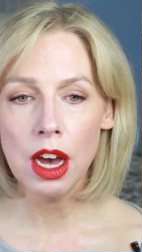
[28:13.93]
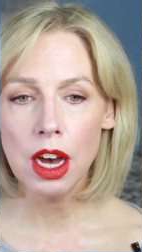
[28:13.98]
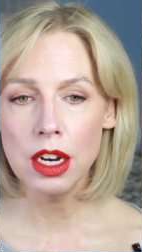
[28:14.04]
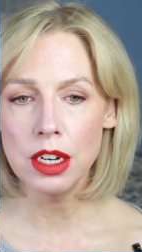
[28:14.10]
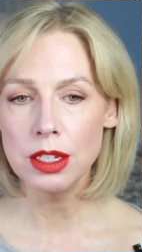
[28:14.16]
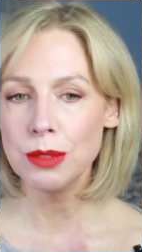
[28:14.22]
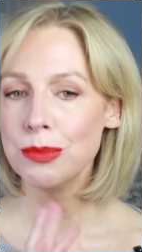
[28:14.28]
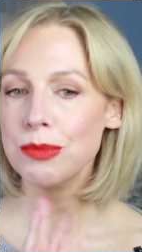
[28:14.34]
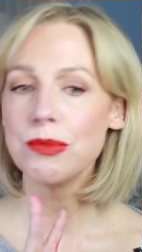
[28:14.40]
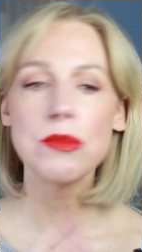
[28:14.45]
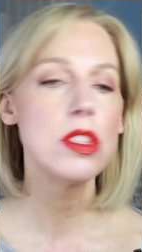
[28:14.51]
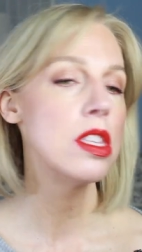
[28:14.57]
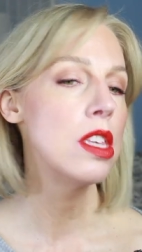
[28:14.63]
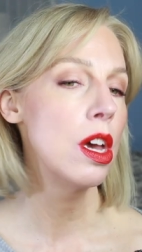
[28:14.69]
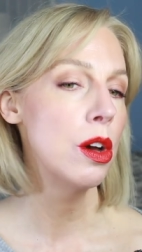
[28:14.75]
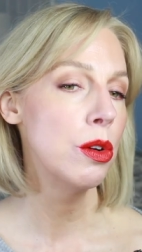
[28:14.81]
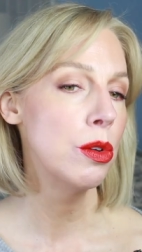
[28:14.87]
Um,
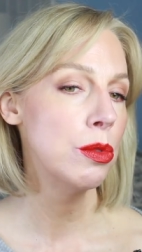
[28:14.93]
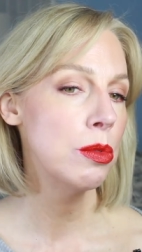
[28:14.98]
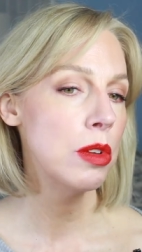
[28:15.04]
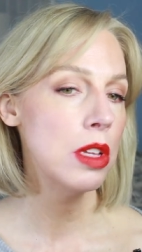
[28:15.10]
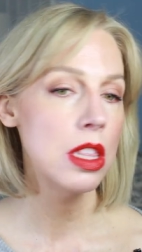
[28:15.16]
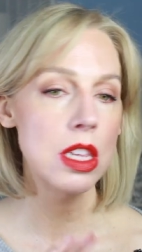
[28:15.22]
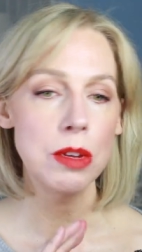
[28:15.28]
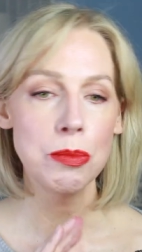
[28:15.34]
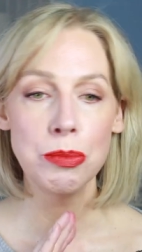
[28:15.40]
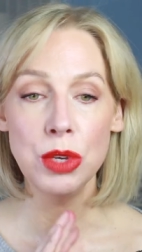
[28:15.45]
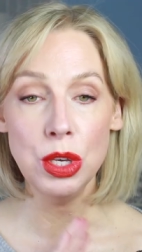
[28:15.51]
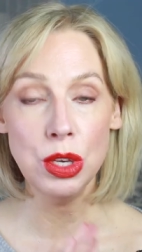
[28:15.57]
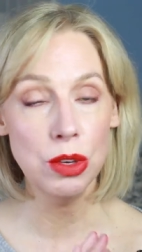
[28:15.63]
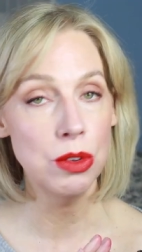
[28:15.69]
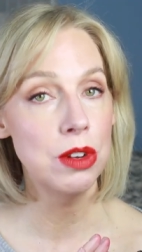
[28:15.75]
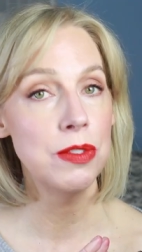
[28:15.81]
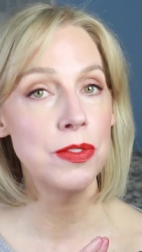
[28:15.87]
so they're
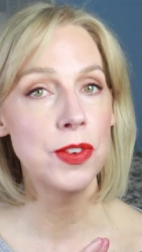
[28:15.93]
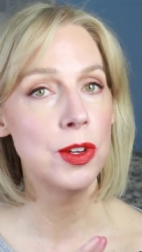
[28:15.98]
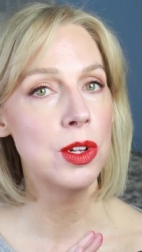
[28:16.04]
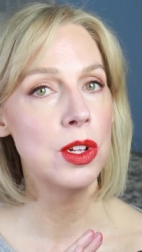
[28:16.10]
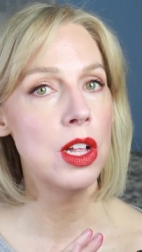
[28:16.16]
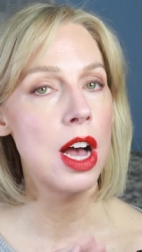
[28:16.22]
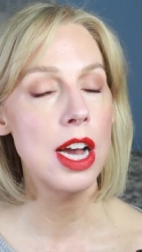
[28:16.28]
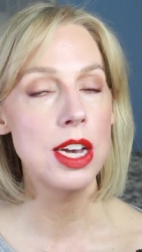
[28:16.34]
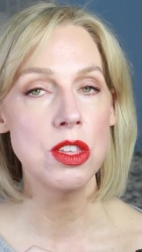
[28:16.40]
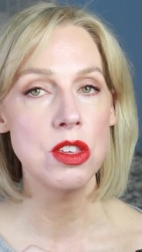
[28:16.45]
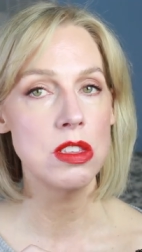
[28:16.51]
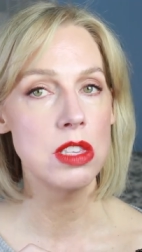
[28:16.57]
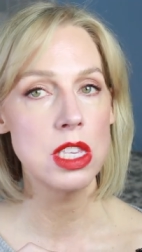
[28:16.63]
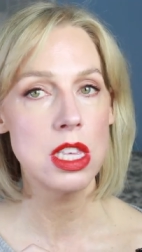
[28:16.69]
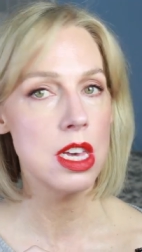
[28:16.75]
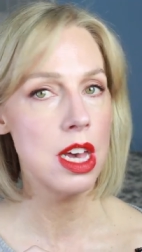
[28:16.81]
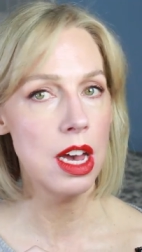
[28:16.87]
beautiful. I
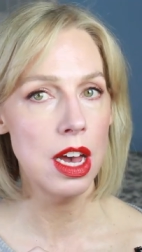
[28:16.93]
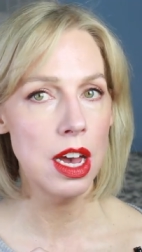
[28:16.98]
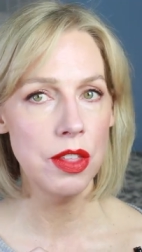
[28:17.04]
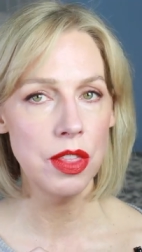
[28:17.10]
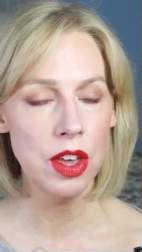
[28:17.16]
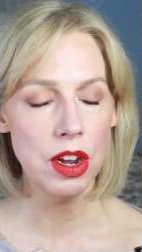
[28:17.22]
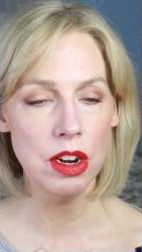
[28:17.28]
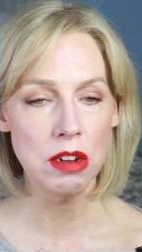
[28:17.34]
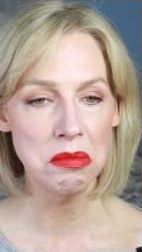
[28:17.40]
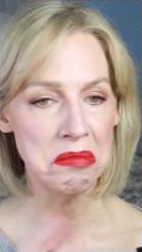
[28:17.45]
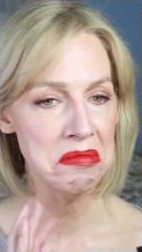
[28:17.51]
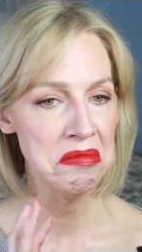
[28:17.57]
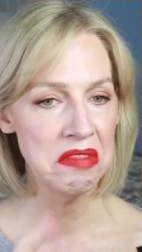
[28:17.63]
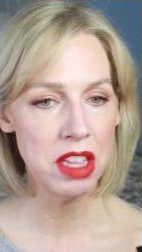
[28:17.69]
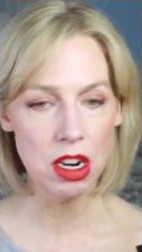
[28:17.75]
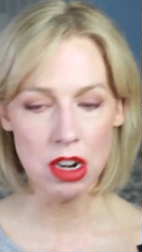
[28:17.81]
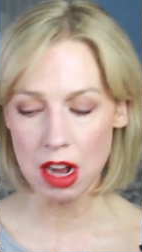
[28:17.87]
just, they're,
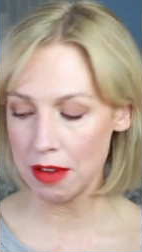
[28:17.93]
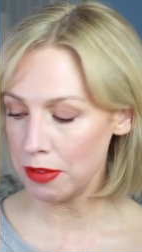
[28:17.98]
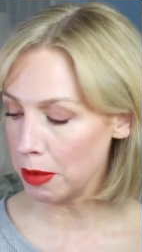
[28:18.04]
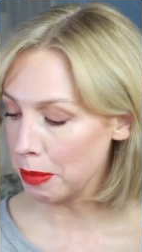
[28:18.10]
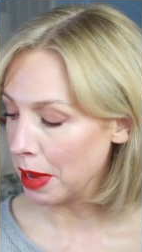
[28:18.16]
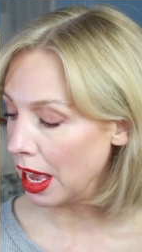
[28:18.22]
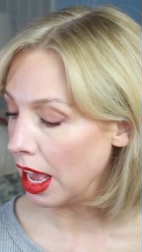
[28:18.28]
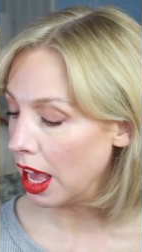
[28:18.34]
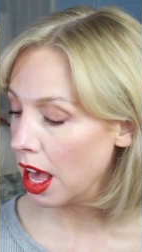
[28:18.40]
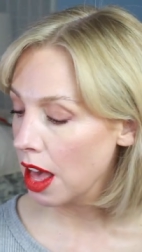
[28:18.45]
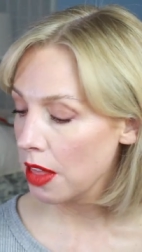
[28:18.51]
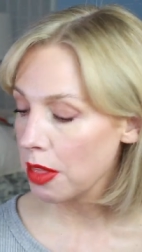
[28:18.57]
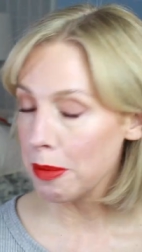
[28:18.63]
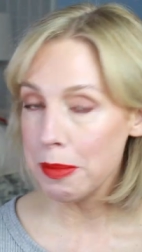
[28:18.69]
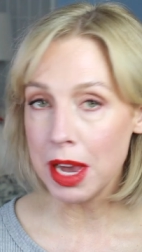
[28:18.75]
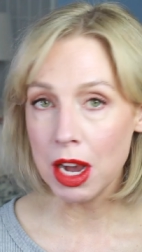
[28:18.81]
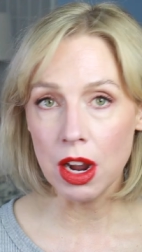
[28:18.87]
they're not for me.
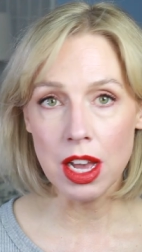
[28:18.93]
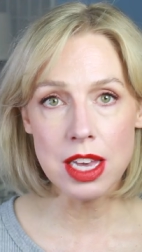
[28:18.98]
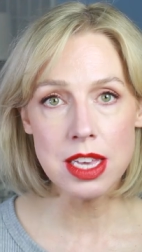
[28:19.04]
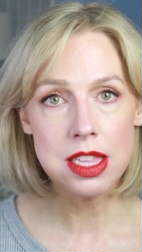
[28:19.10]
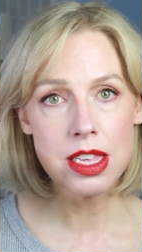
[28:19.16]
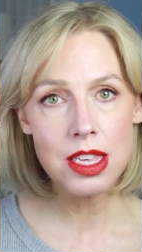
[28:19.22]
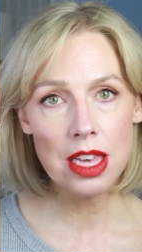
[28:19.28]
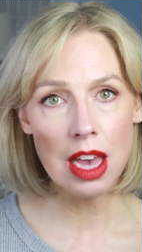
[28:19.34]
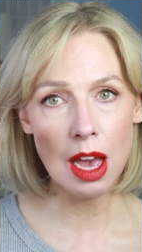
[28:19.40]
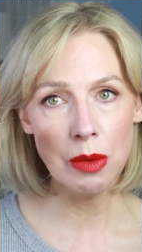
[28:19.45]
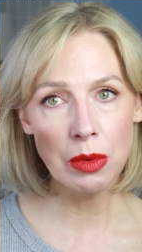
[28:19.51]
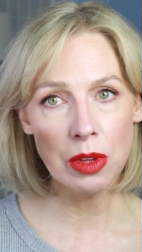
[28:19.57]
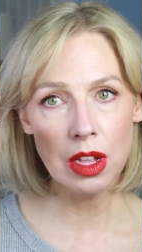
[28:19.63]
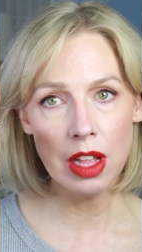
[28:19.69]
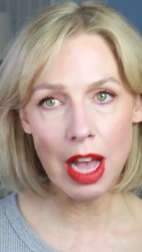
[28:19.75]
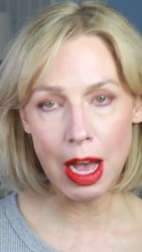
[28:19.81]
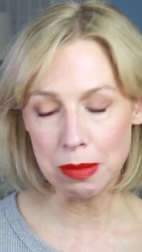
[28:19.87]
The Merit, I
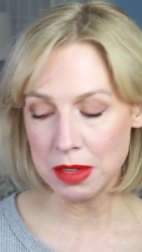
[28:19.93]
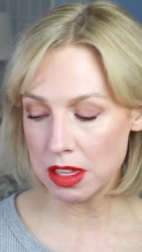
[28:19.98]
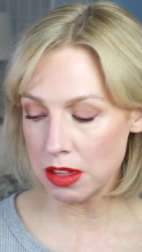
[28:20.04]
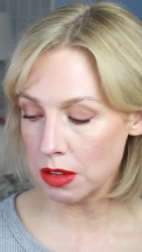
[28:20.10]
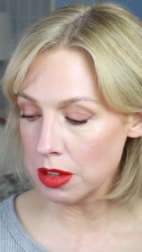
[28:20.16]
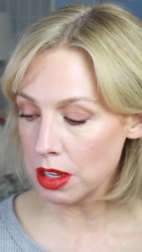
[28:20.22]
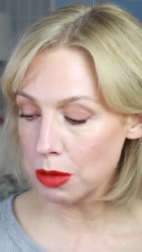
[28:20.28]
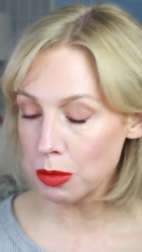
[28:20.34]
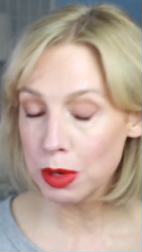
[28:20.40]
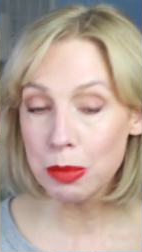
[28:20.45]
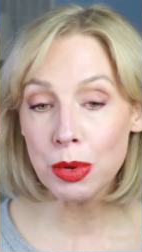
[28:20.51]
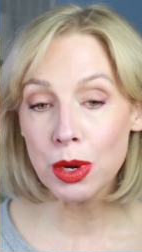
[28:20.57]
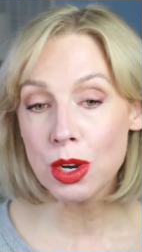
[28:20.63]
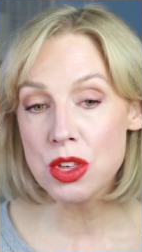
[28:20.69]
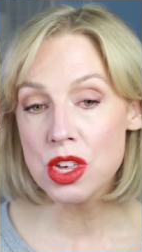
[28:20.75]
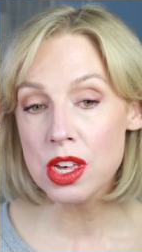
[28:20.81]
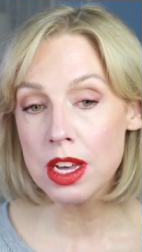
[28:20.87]
will absolutely
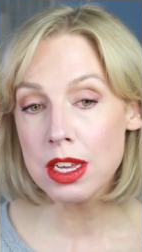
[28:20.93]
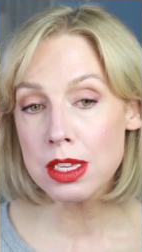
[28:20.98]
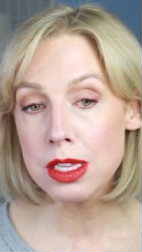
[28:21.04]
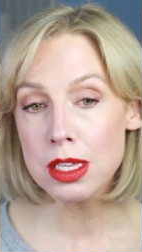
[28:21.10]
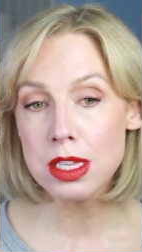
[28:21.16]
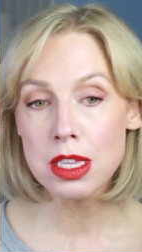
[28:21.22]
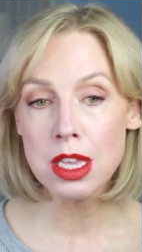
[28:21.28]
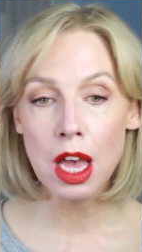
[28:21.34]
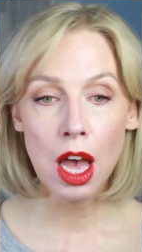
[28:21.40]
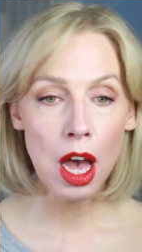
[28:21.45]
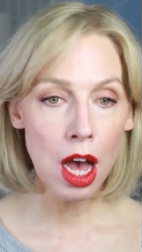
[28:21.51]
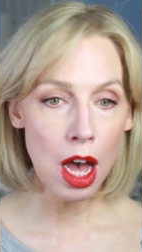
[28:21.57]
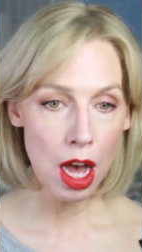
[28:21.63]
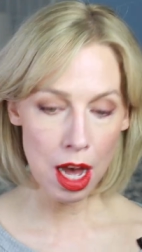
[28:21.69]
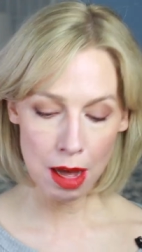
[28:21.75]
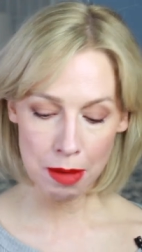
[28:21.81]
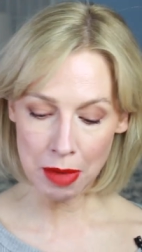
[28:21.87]
repurchase.
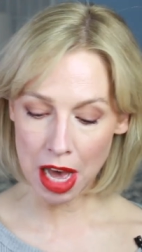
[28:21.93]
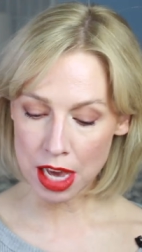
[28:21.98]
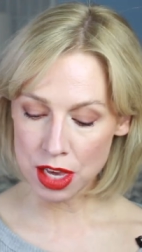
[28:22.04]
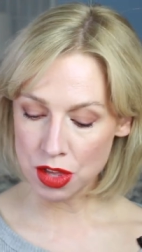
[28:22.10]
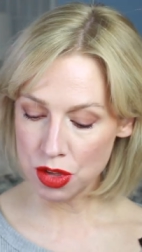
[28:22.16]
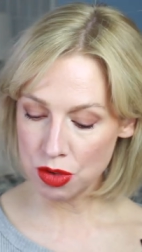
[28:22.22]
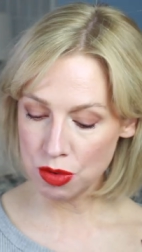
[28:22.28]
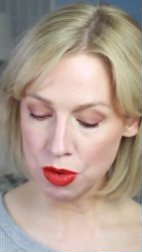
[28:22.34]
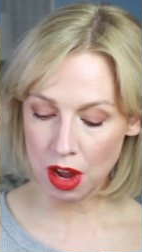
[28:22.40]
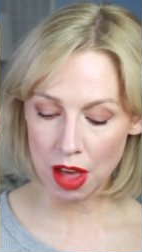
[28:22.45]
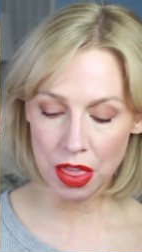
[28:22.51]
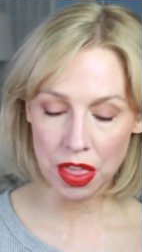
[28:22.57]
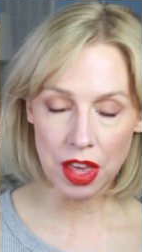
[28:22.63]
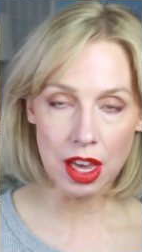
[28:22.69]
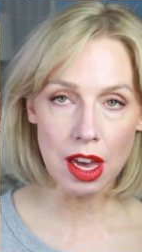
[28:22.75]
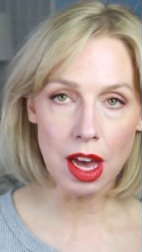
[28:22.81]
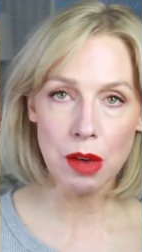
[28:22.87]
Um, I do
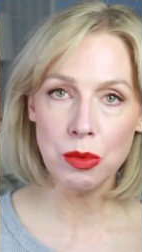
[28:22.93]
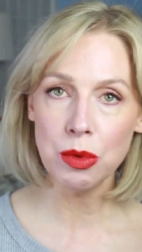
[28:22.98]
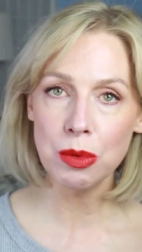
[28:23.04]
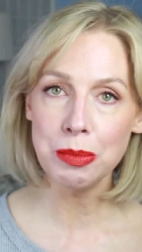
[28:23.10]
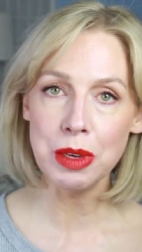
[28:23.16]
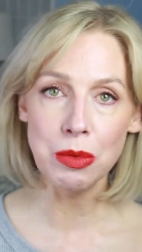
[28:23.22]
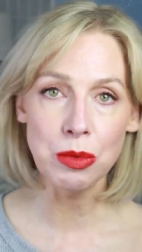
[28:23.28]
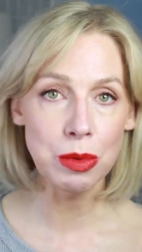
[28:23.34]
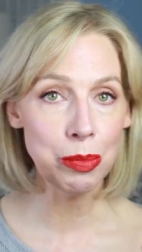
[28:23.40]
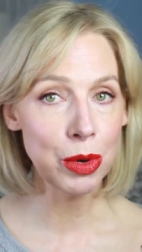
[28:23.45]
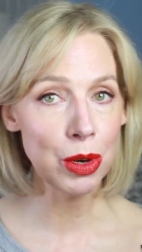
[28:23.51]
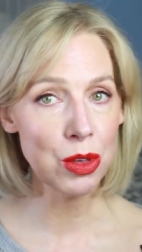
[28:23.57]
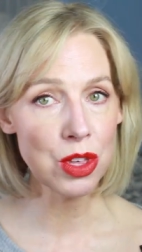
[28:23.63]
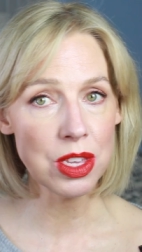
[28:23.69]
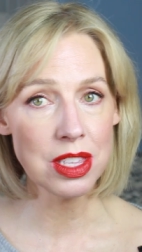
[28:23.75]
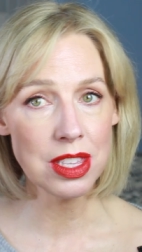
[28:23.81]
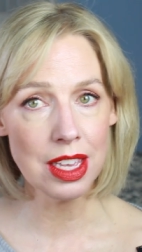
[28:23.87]
not think I will be
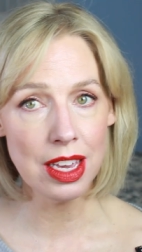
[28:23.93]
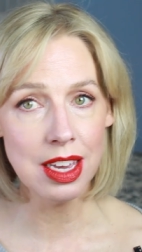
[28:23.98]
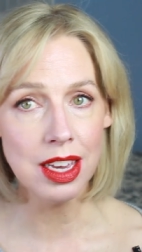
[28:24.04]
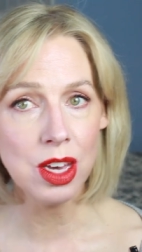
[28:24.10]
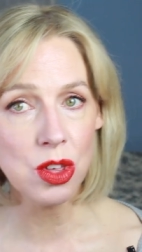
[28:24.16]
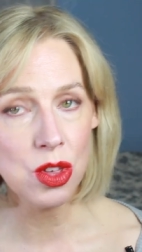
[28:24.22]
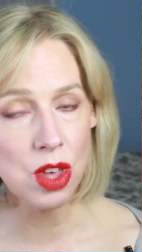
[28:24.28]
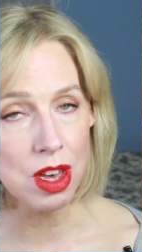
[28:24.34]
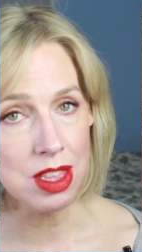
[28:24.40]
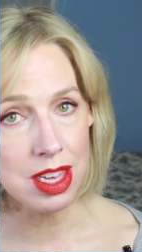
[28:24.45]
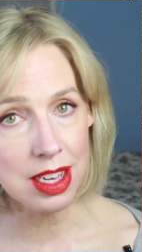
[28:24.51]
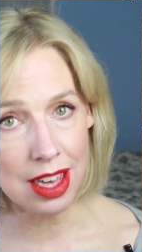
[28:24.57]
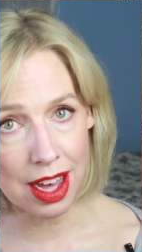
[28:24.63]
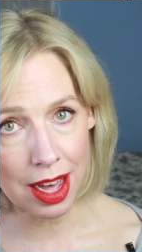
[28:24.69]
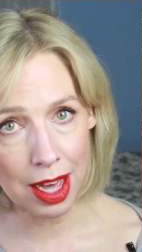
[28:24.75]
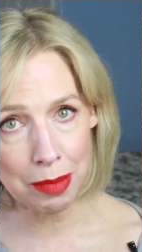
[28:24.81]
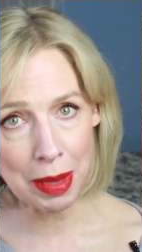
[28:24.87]
repurchasing
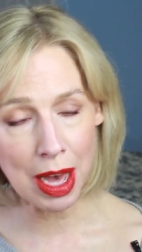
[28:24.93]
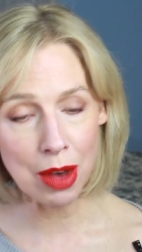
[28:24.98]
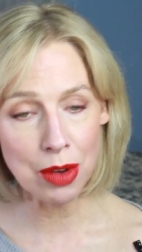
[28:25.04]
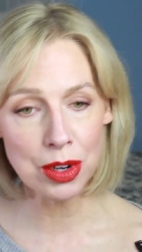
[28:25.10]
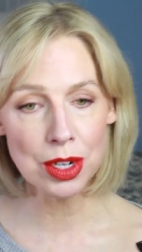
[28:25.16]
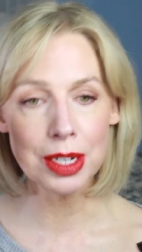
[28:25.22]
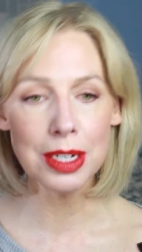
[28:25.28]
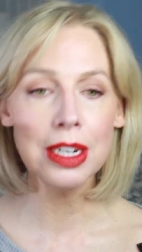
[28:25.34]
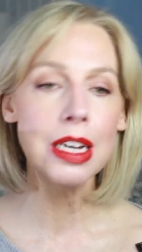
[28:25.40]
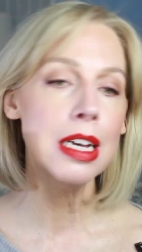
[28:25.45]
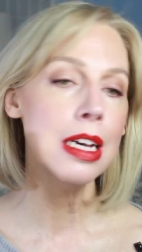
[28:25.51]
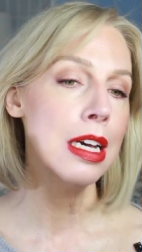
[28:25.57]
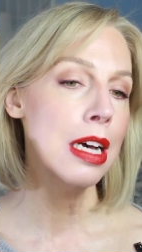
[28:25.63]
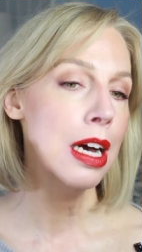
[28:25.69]
Chantecaille powder.